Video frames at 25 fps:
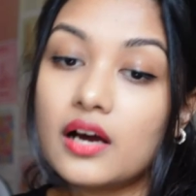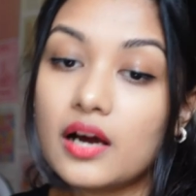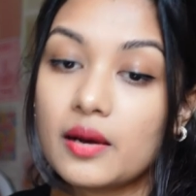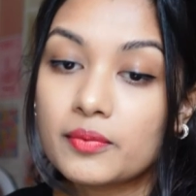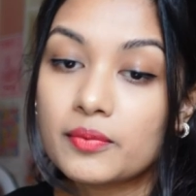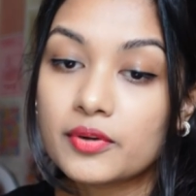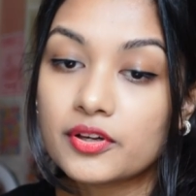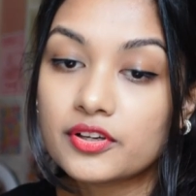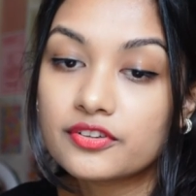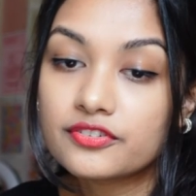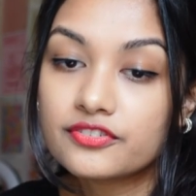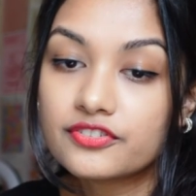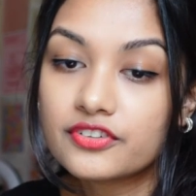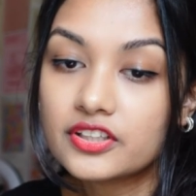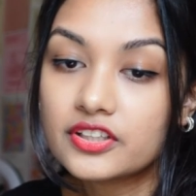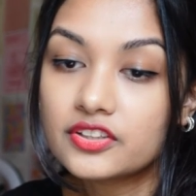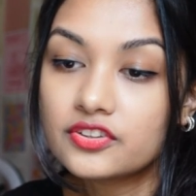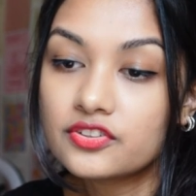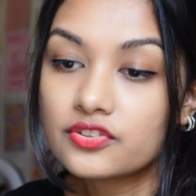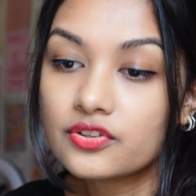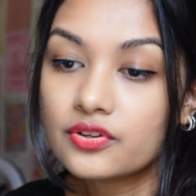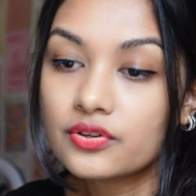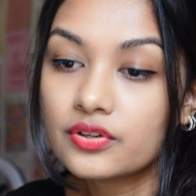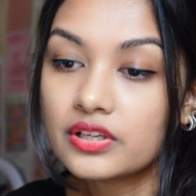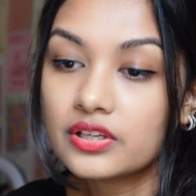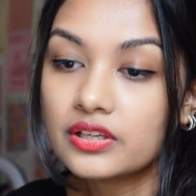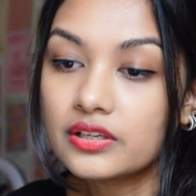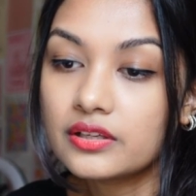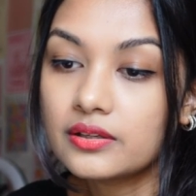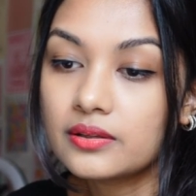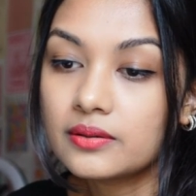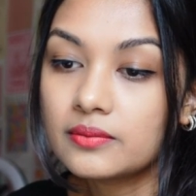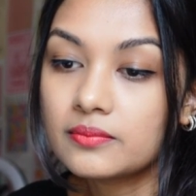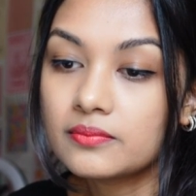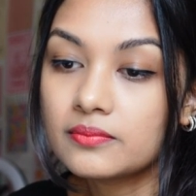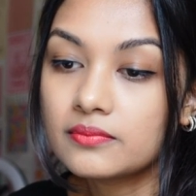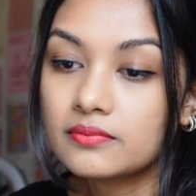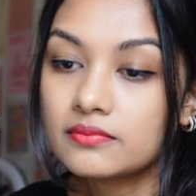I'm gonna friend zone
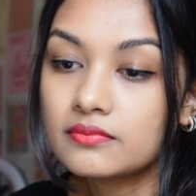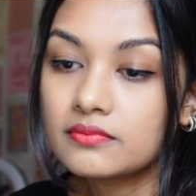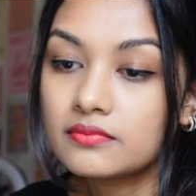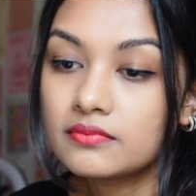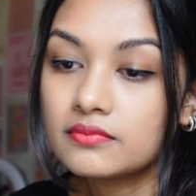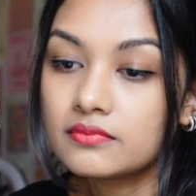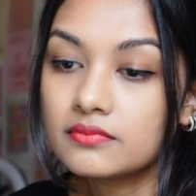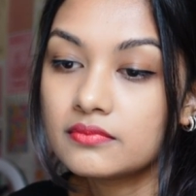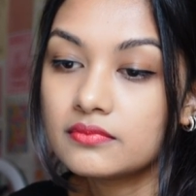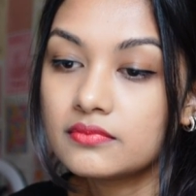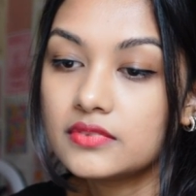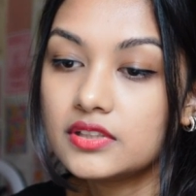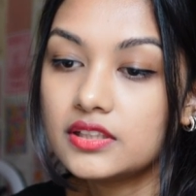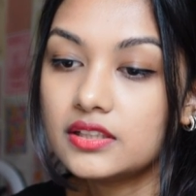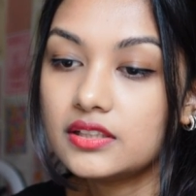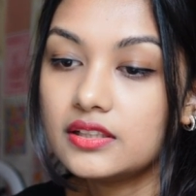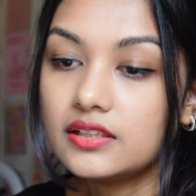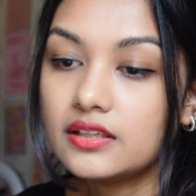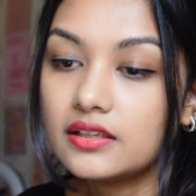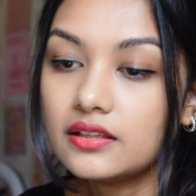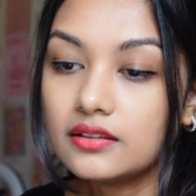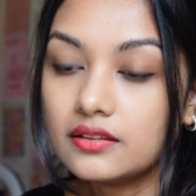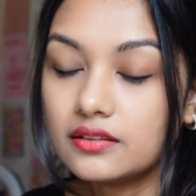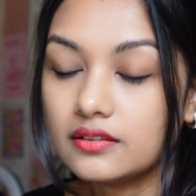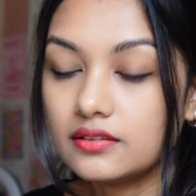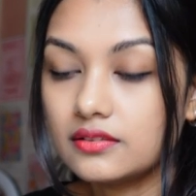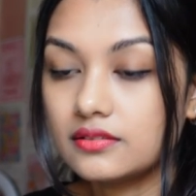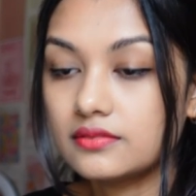him. Yeah.